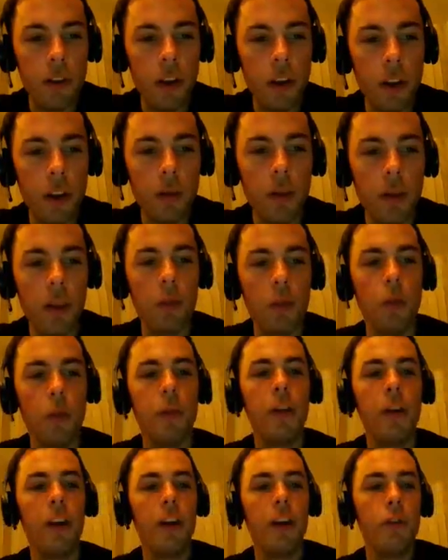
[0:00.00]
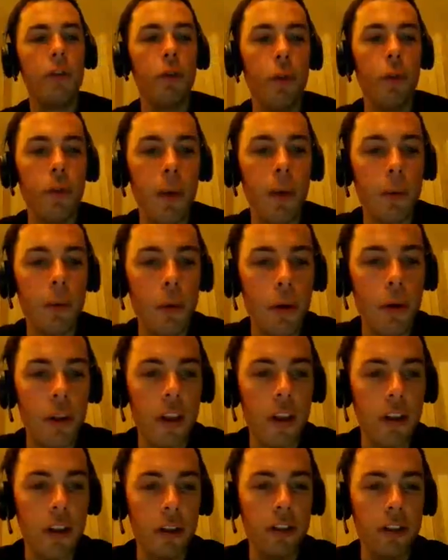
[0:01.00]
thing that we might have to remember
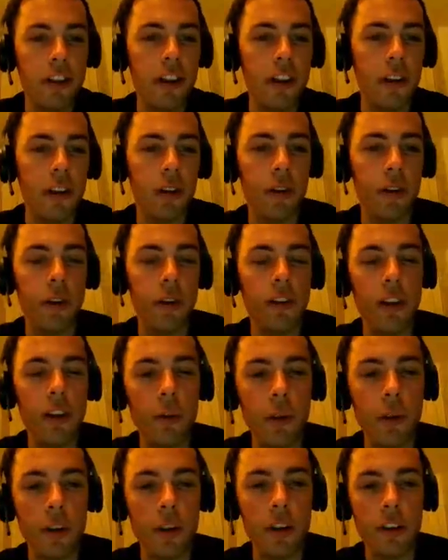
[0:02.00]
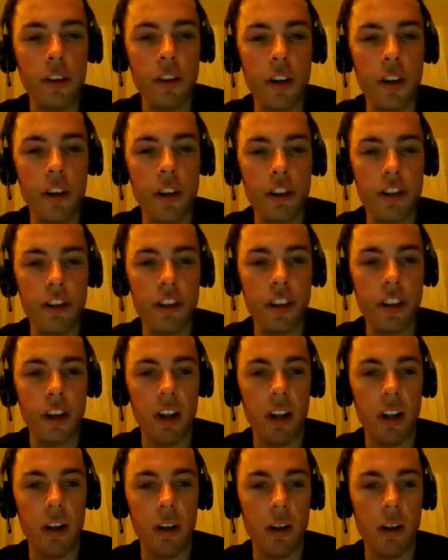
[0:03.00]
is that the series are
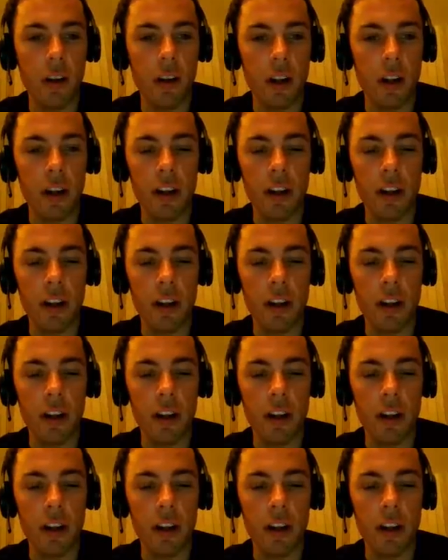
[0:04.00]
still